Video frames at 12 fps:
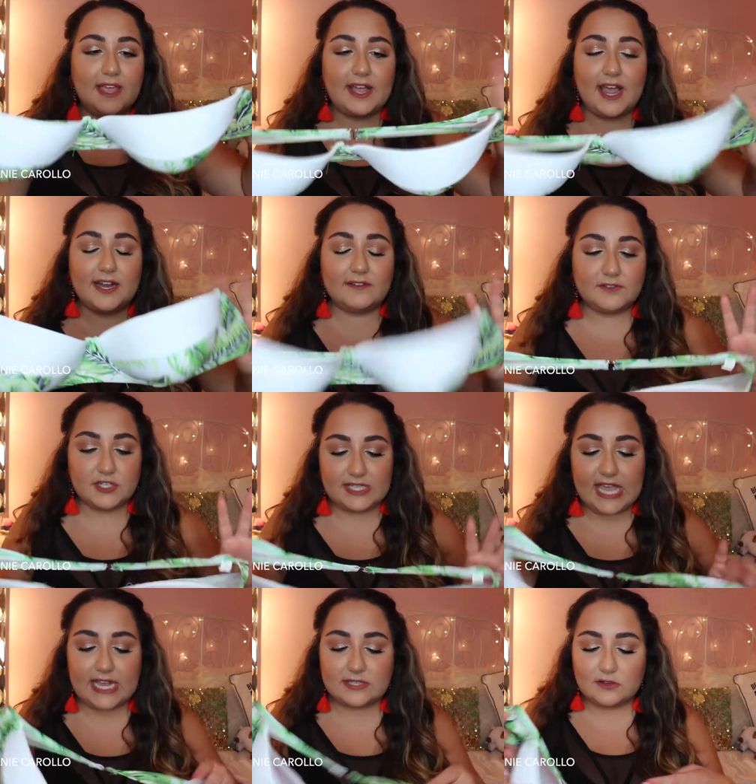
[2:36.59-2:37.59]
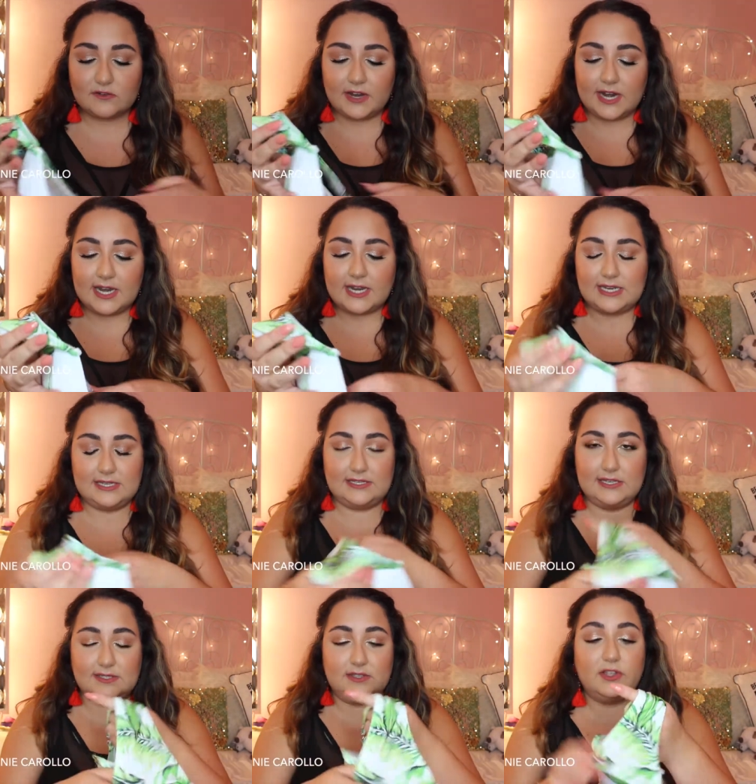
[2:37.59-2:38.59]
like kind of just hangs over it and it
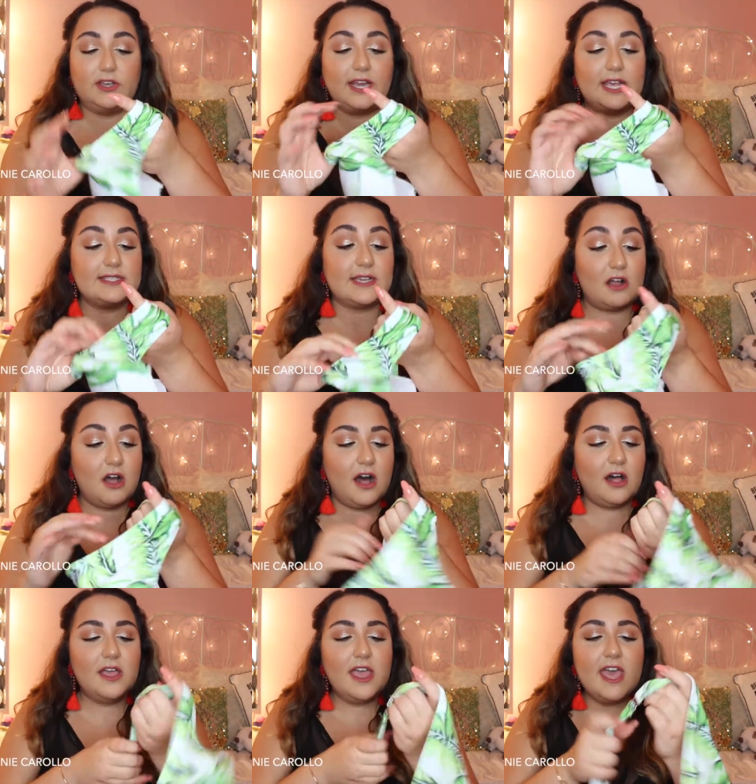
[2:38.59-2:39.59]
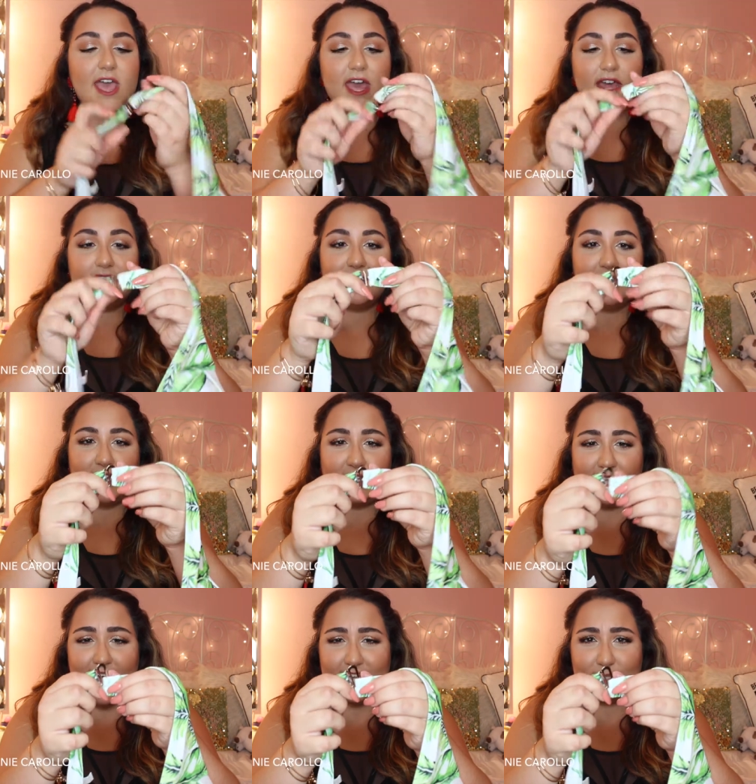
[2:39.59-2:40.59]
doesn't look nice at all. The
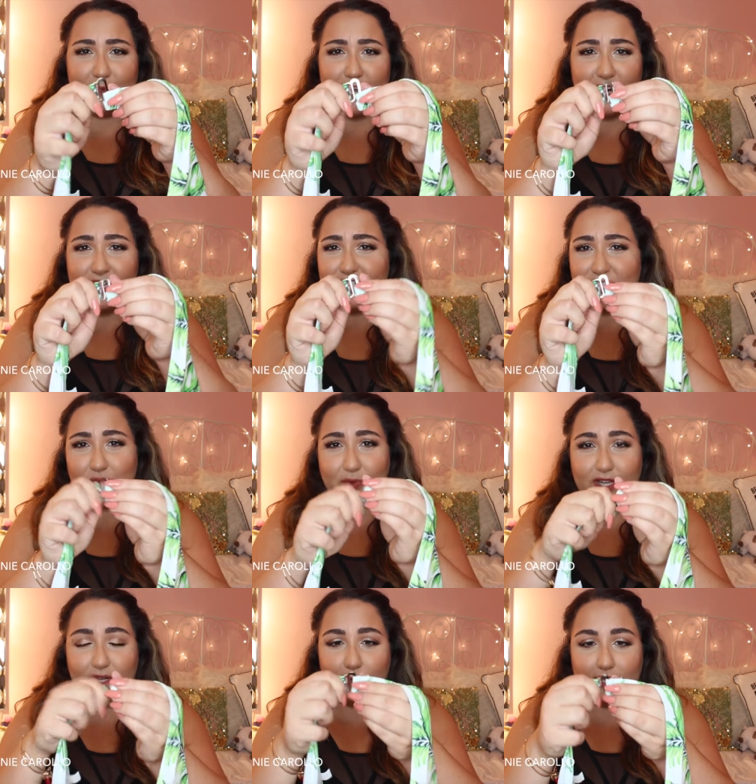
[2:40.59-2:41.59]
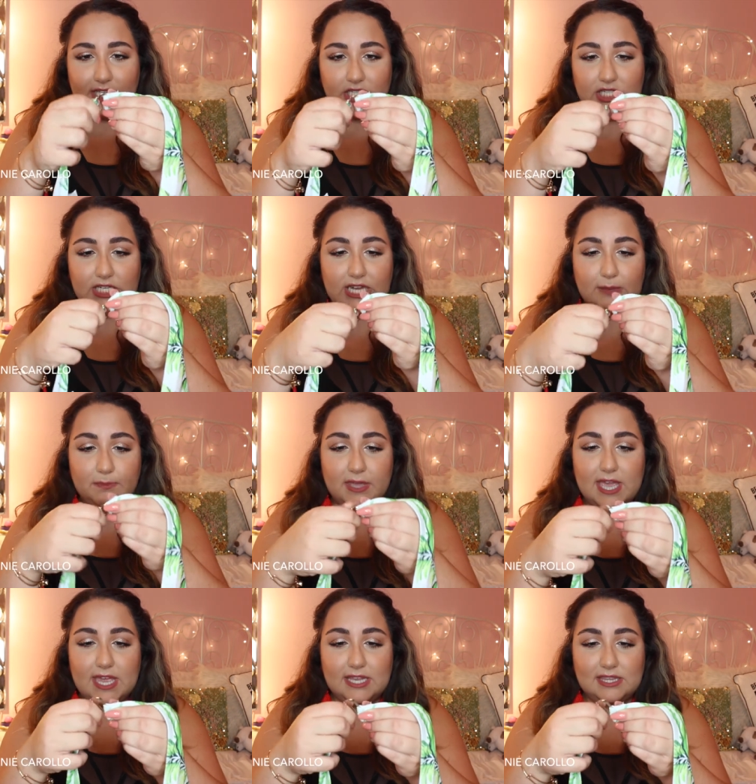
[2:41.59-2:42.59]
clasp here is just really, really cheap.
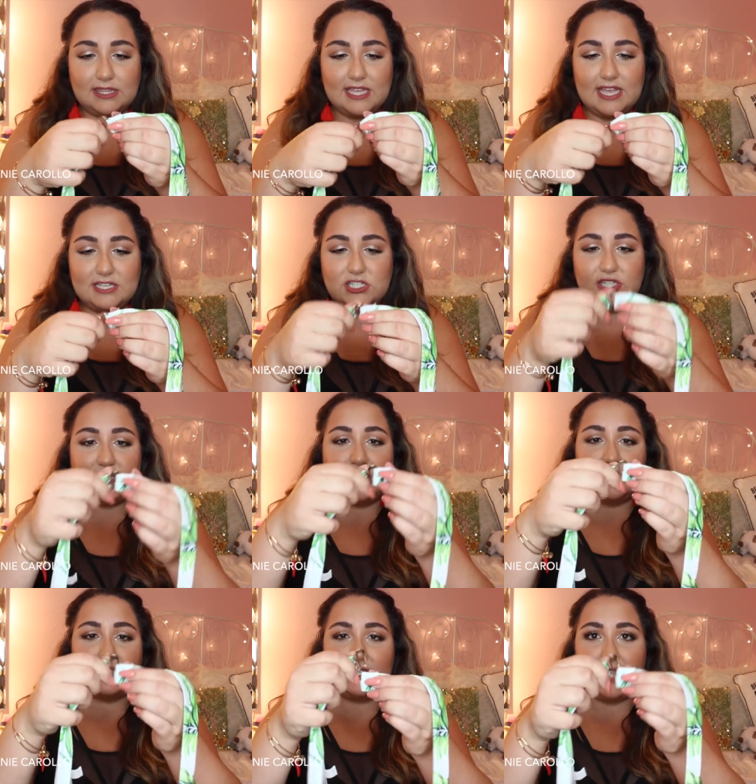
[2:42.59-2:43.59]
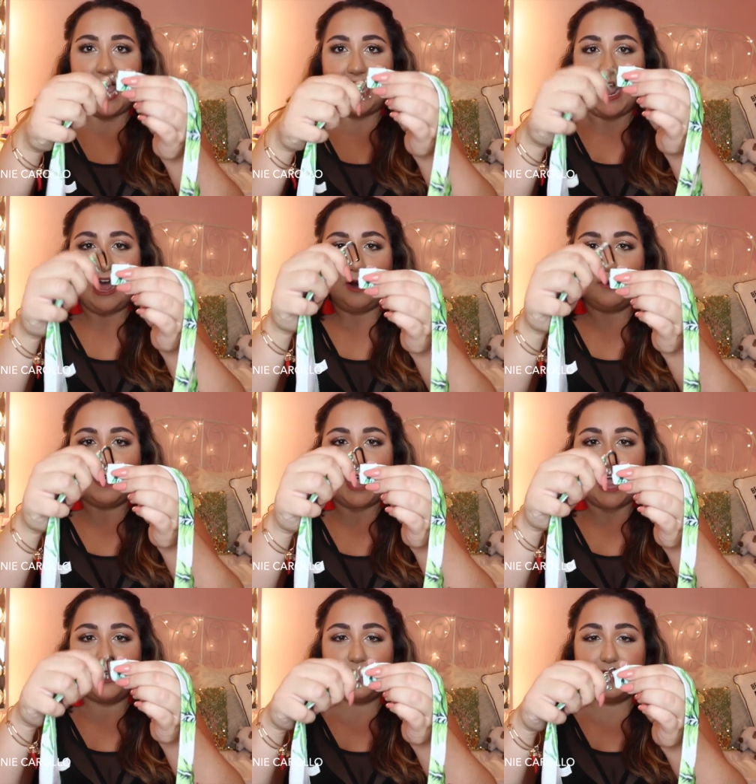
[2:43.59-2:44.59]
It it's just gonna slide out. Like
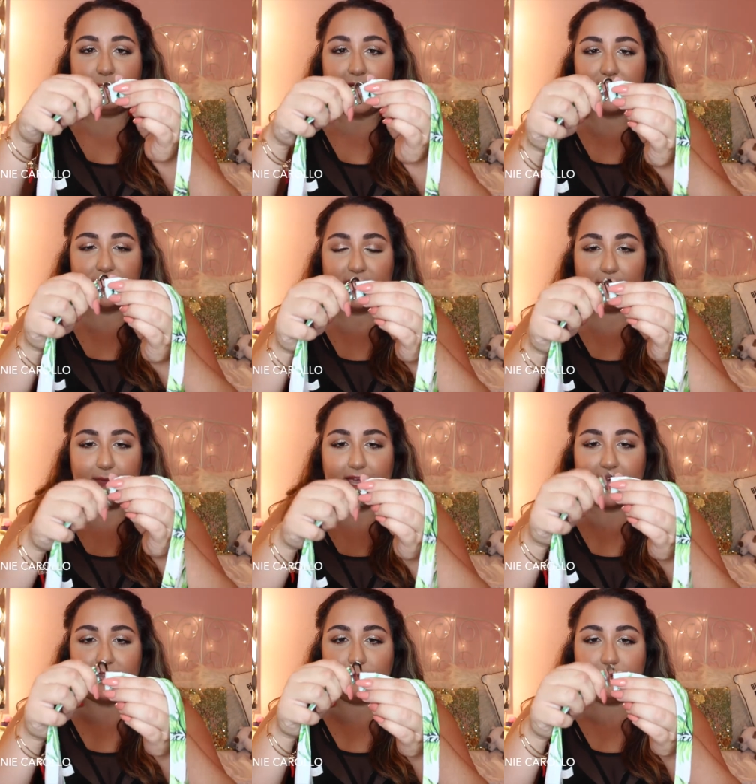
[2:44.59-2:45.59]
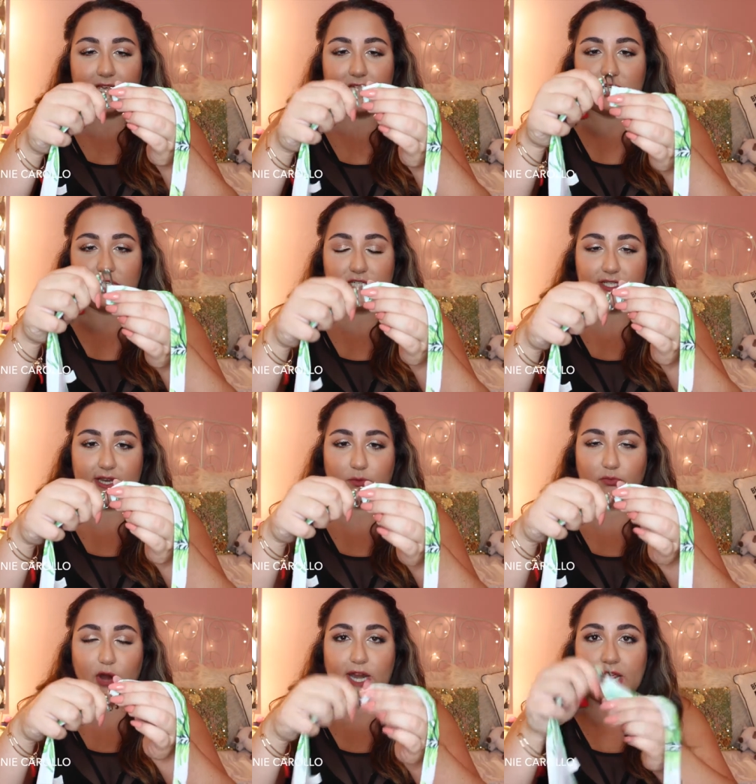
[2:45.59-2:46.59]
I couldn't imagine like being on the beach and just
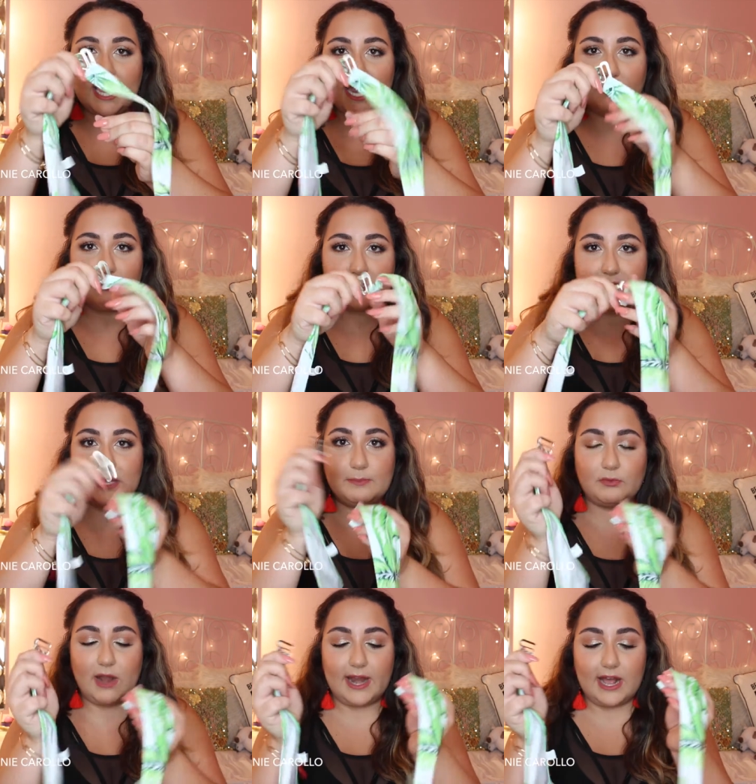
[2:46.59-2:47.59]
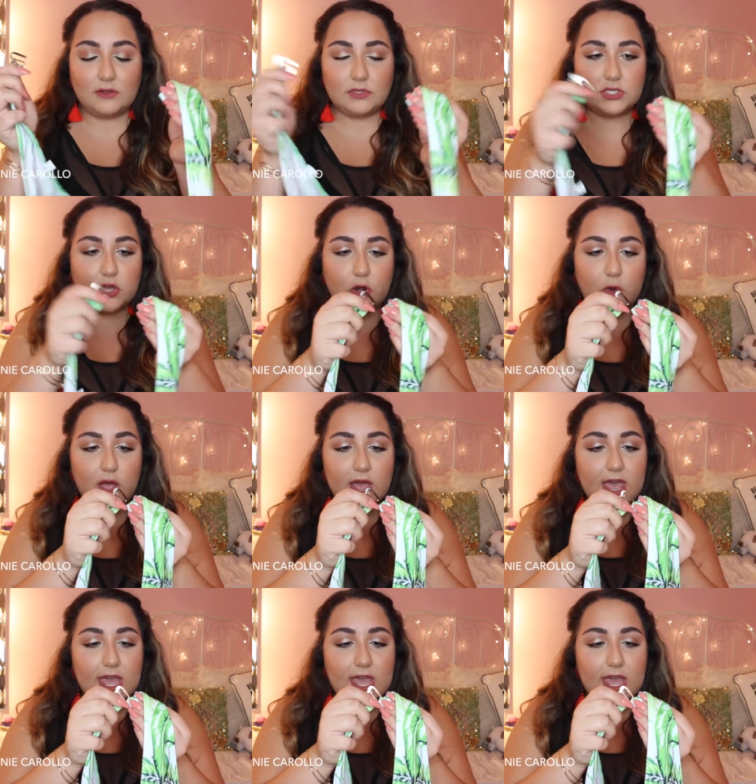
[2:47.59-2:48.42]
like running and it will slip right out. So